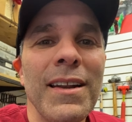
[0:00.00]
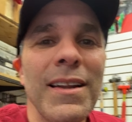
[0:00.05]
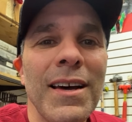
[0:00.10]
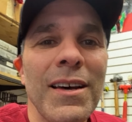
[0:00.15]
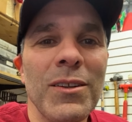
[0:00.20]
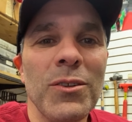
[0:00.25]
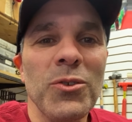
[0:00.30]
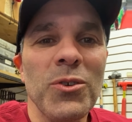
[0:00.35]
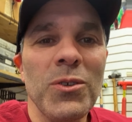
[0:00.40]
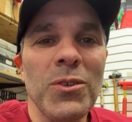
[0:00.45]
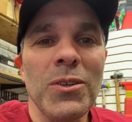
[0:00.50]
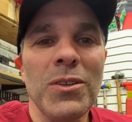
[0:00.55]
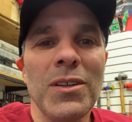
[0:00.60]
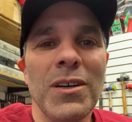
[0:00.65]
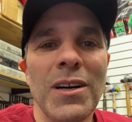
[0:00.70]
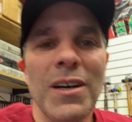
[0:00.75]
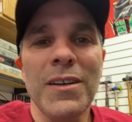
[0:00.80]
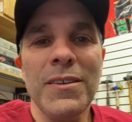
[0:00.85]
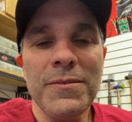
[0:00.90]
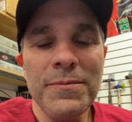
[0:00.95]
Had a
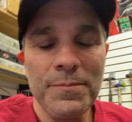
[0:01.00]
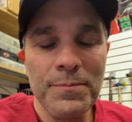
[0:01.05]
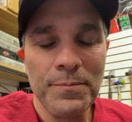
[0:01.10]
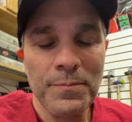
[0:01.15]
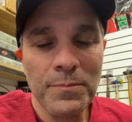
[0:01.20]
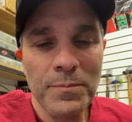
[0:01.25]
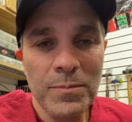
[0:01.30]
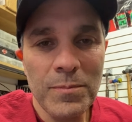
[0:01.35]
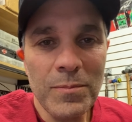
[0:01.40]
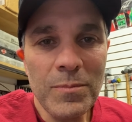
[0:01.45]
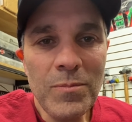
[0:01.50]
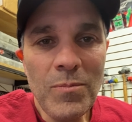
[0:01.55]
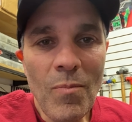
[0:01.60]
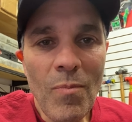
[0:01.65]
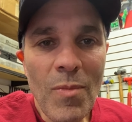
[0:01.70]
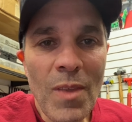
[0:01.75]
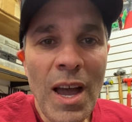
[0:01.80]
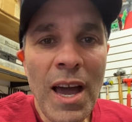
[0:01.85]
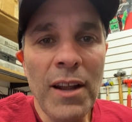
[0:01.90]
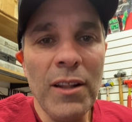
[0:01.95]
little
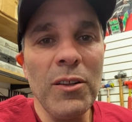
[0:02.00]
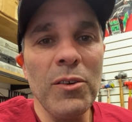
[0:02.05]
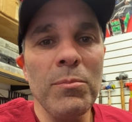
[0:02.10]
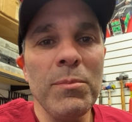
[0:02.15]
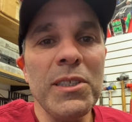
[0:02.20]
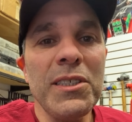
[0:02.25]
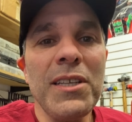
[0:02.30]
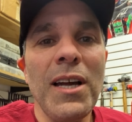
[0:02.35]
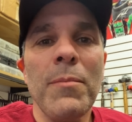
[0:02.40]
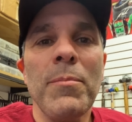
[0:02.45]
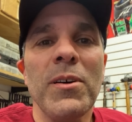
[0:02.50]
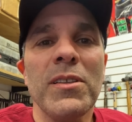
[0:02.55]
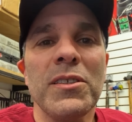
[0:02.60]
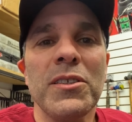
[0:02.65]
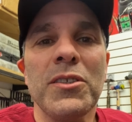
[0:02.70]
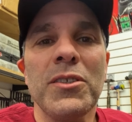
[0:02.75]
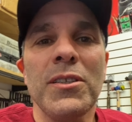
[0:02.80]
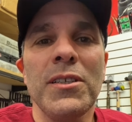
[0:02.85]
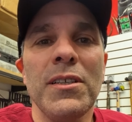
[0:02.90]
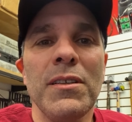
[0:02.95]
mishap on the
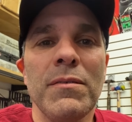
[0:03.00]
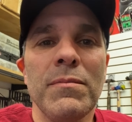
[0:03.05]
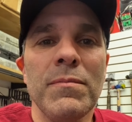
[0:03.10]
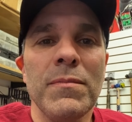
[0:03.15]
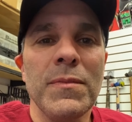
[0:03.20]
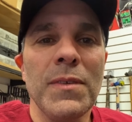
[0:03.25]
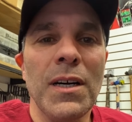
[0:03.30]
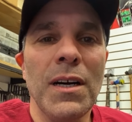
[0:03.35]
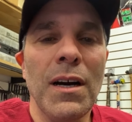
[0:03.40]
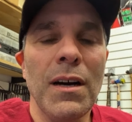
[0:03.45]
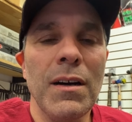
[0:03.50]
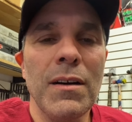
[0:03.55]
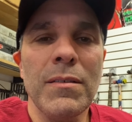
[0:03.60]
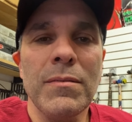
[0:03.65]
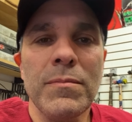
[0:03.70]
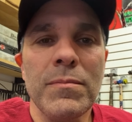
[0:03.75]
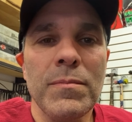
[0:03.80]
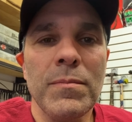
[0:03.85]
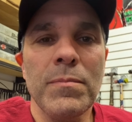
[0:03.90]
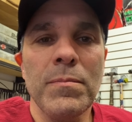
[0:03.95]
street
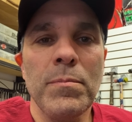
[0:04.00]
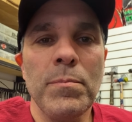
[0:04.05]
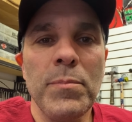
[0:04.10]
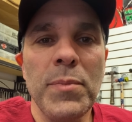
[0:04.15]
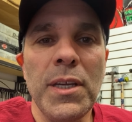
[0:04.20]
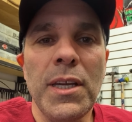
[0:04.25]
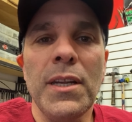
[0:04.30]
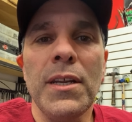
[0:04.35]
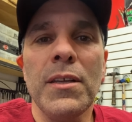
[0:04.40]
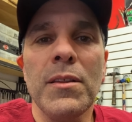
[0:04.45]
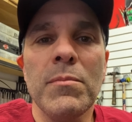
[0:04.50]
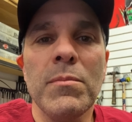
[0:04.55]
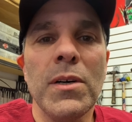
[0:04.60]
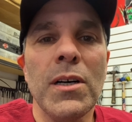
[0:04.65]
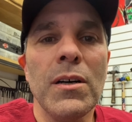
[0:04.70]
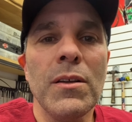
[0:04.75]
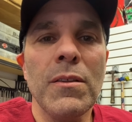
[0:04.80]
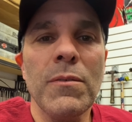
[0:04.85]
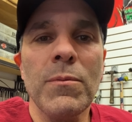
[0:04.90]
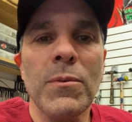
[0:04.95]
beginning of the
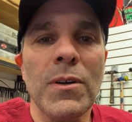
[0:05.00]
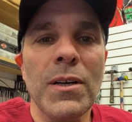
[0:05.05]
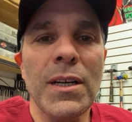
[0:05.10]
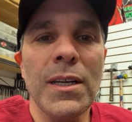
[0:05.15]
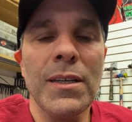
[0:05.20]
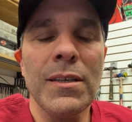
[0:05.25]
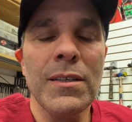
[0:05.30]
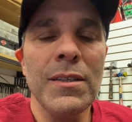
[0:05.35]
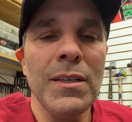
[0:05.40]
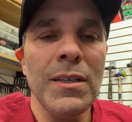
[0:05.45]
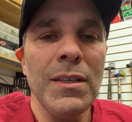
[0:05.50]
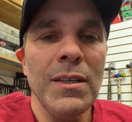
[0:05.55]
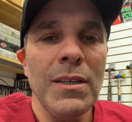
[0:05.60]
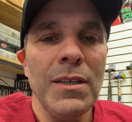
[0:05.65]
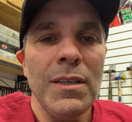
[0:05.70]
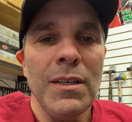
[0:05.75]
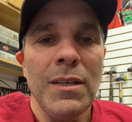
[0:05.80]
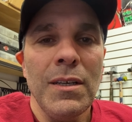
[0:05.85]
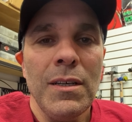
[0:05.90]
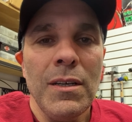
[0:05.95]
month where I
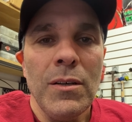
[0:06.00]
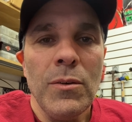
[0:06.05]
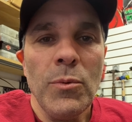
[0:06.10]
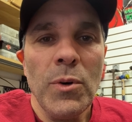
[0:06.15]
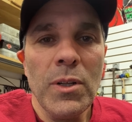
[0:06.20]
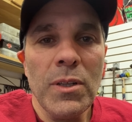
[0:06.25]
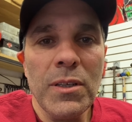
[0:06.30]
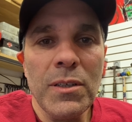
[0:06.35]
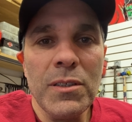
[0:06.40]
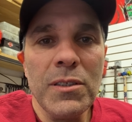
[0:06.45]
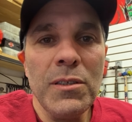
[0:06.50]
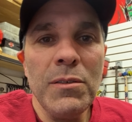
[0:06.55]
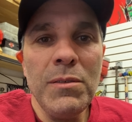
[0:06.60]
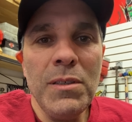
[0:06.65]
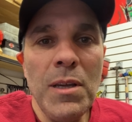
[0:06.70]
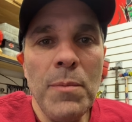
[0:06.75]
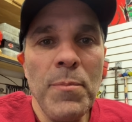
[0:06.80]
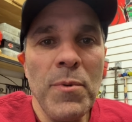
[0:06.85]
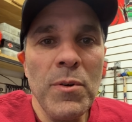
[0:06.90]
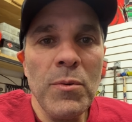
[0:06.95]
went a little too
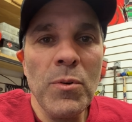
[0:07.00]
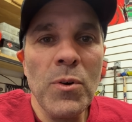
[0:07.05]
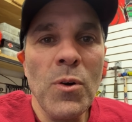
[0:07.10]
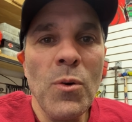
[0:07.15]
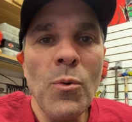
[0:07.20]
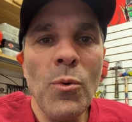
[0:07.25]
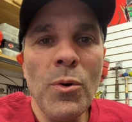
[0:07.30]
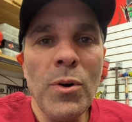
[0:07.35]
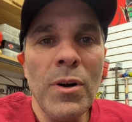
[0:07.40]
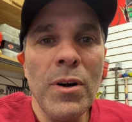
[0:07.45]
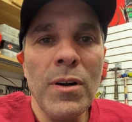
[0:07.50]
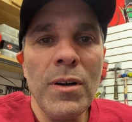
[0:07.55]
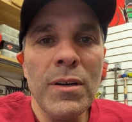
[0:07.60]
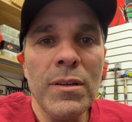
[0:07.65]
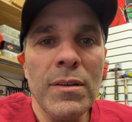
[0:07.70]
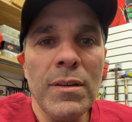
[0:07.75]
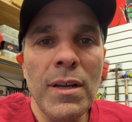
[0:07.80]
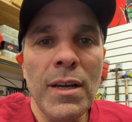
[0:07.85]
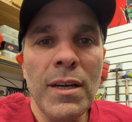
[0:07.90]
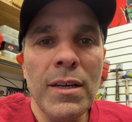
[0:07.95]
deep into a corner
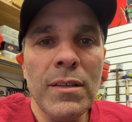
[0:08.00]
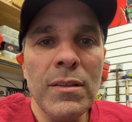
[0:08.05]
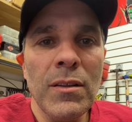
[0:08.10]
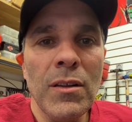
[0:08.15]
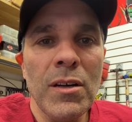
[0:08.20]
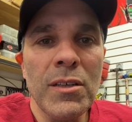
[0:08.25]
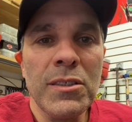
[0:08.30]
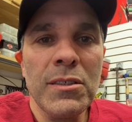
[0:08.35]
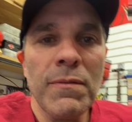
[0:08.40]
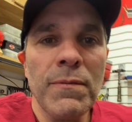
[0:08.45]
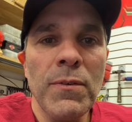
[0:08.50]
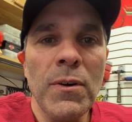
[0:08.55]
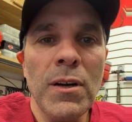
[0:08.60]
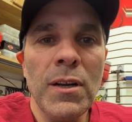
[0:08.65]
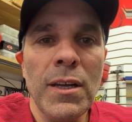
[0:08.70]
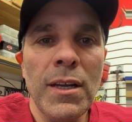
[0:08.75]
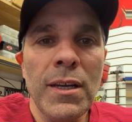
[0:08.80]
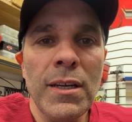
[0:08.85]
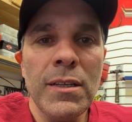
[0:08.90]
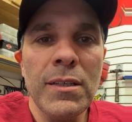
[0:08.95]
and lost the front
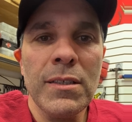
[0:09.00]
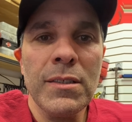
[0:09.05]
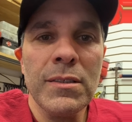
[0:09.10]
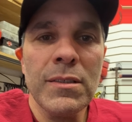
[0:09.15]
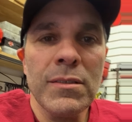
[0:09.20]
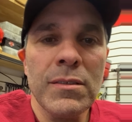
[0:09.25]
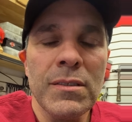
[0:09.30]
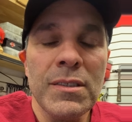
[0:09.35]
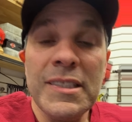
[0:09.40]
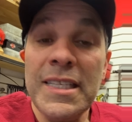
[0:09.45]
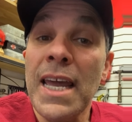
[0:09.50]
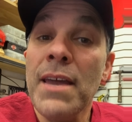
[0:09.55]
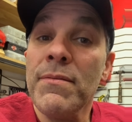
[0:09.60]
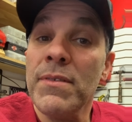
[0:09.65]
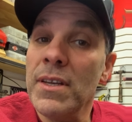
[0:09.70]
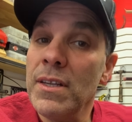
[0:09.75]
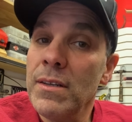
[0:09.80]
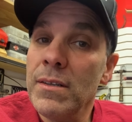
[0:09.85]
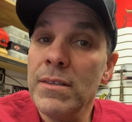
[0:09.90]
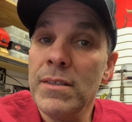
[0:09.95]
end and saved
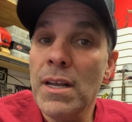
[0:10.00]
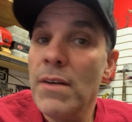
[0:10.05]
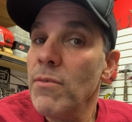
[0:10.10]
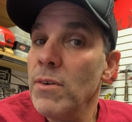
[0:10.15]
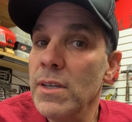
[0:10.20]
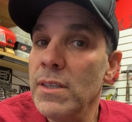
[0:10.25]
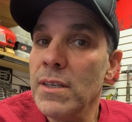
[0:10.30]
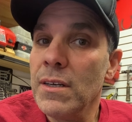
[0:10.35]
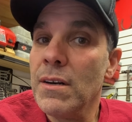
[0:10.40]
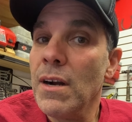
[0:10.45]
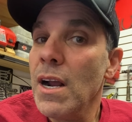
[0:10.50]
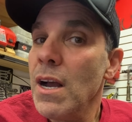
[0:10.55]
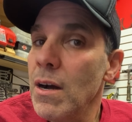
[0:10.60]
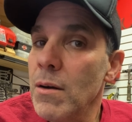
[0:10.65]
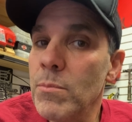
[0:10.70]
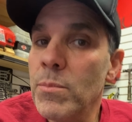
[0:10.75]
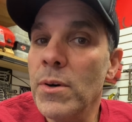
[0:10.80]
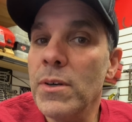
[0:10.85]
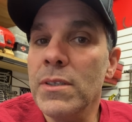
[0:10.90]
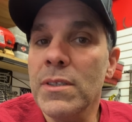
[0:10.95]
it. Never hit the
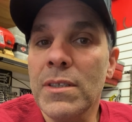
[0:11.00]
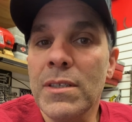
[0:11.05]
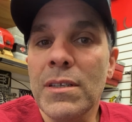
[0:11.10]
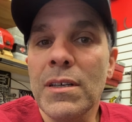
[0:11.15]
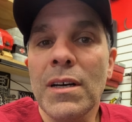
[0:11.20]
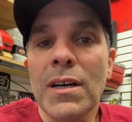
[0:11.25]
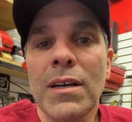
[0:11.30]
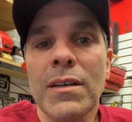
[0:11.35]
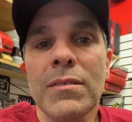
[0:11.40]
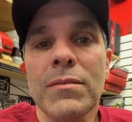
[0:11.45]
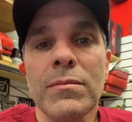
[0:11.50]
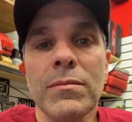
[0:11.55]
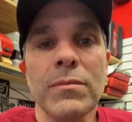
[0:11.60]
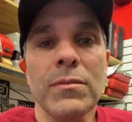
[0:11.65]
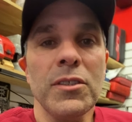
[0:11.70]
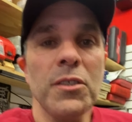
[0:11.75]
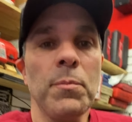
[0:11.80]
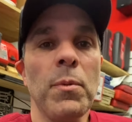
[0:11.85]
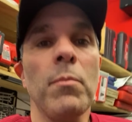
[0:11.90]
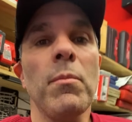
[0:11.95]
ground, but
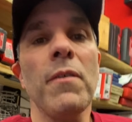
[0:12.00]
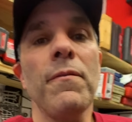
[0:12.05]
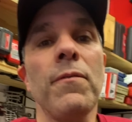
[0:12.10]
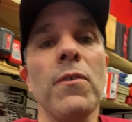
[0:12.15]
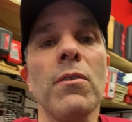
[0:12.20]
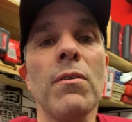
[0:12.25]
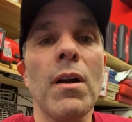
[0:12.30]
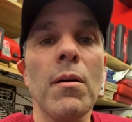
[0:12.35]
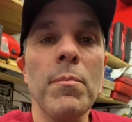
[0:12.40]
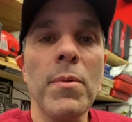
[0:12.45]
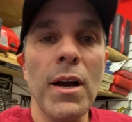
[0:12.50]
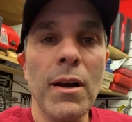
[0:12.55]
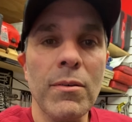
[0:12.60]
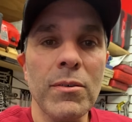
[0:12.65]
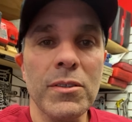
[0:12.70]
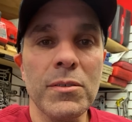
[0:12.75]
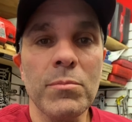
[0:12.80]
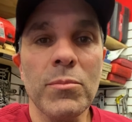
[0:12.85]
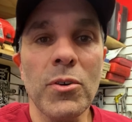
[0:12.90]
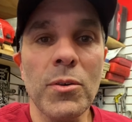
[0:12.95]
spun my foot around
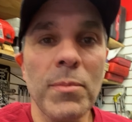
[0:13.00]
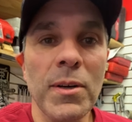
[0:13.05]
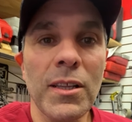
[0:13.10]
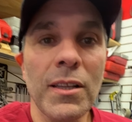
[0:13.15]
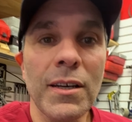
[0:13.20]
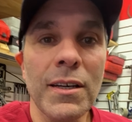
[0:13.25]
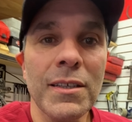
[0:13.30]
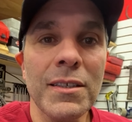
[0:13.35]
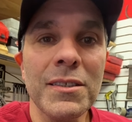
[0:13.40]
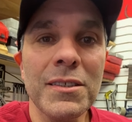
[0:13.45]
backwards and broke my leg.